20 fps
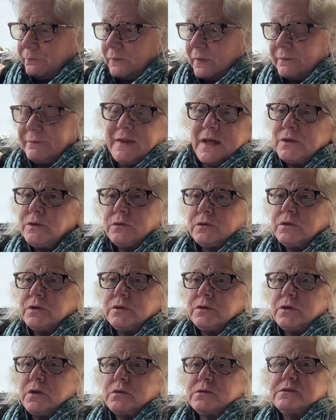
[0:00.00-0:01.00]
that you
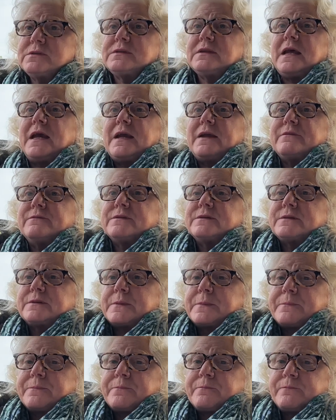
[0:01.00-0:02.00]
couldn't own slaves.
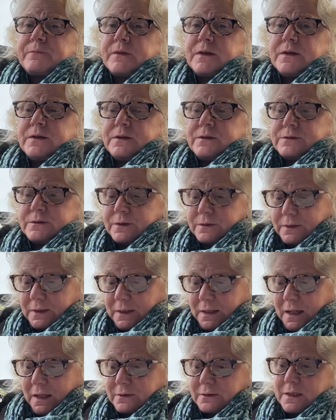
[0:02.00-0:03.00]
So they
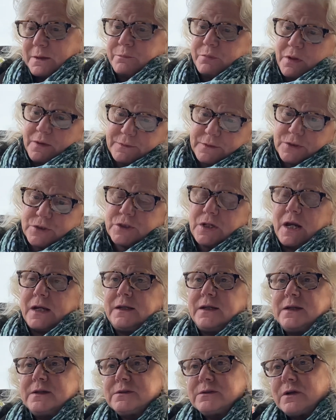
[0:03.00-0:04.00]
brought the
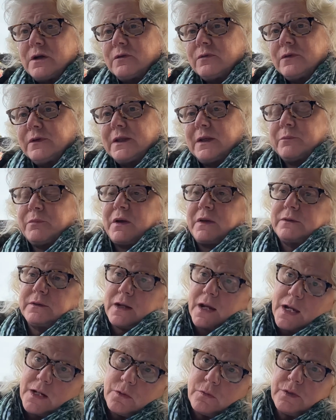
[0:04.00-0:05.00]
Chinese over, they brought
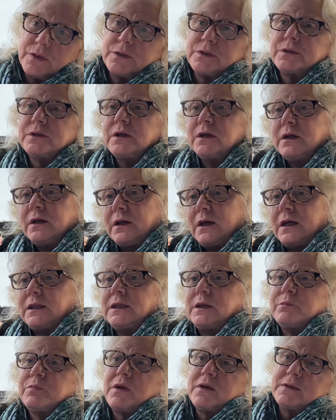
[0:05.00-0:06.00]
the Irish, and
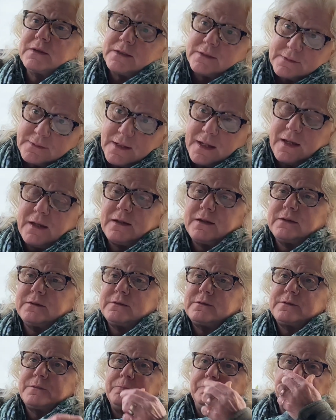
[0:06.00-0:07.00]
they brought the
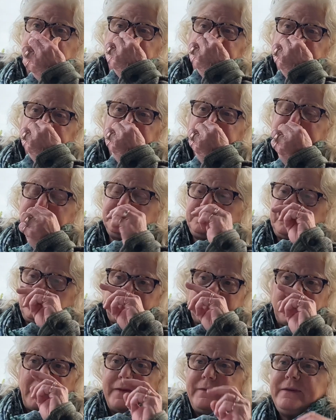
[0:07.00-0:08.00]
Italians.
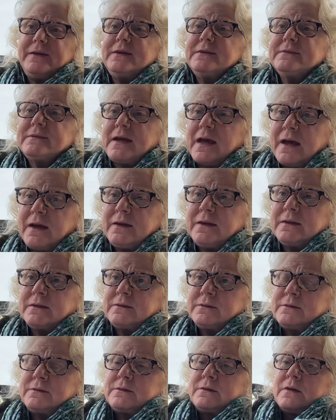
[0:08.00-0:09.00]
And the
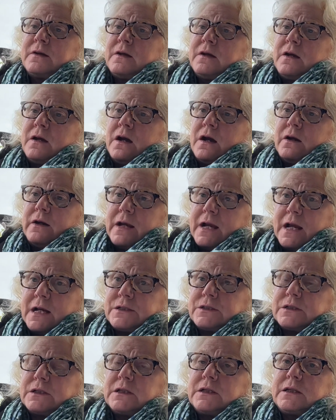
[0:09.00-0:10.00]
Italians are
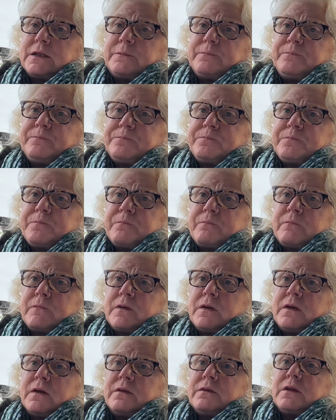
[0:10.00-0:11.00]
actually
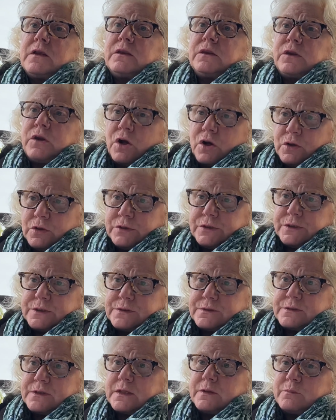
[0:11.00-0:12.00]
the
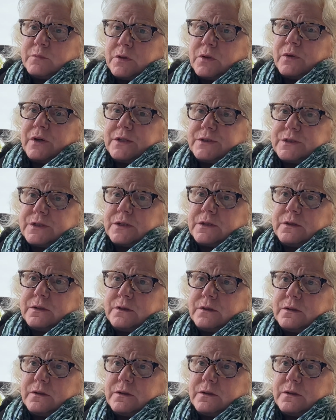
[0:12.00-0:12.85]
largest immigration